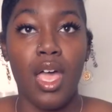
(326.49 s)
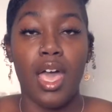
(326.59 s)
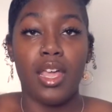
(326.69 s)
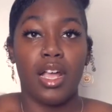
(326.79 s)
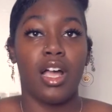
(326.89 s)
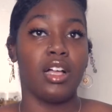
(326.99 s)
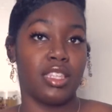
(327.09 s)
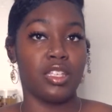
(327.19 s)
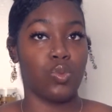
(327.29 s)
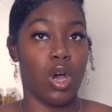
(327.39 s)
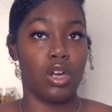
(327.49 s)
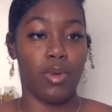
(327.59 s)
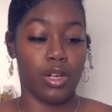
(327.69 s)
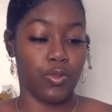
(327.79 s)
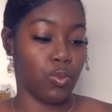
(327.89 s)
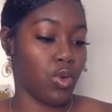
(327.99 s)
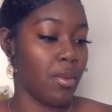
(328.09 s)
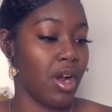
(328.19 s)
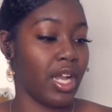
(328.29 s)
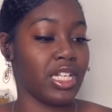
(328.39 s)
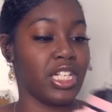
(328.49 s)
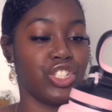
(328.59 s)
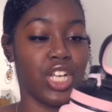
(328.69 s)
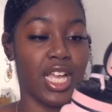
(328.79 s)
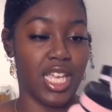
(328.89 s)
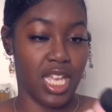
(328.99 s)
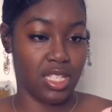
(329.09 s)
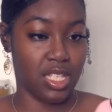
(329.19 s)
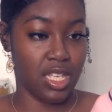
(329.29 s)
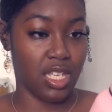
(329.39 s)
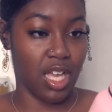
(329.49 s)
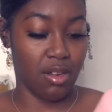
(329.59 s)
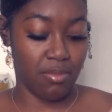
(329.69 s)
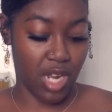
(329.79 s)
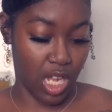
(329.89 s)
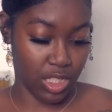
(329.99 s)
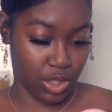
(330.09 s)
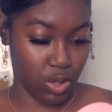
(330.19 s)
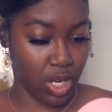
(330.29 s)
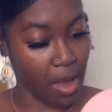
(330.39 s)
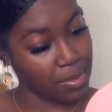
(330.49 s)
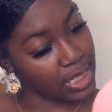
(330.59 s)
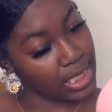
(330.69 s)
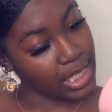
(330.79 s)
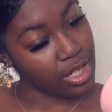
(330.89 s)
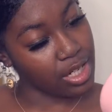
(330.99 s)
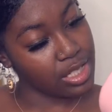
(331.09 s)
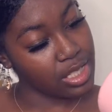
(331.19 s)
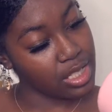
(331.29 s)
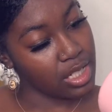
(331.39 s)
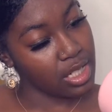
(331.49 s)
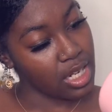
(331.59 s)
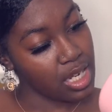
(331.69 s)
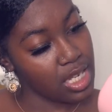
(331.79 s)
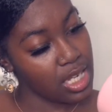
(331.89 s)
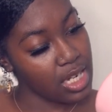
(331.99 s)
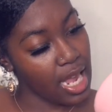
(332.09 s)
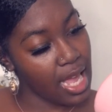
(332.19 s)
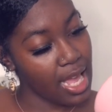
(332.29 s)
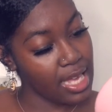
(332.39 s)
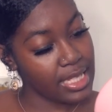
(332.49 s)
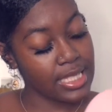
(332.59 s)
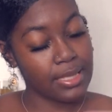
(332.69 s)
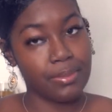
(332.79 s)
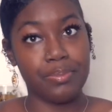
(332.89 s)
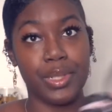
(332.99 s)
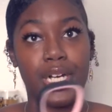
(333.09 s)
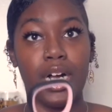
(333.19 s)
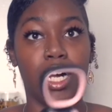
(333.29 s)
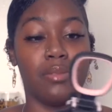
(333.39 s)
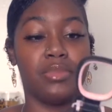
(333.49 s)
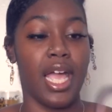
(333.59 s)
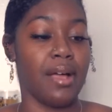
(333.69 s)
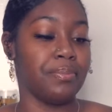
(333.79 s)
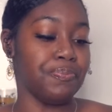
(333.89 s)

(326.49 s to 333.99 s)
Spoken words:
And I got this water bottle from Walmart. It is gigantic. I'm not sure how many liters it has, but yeah.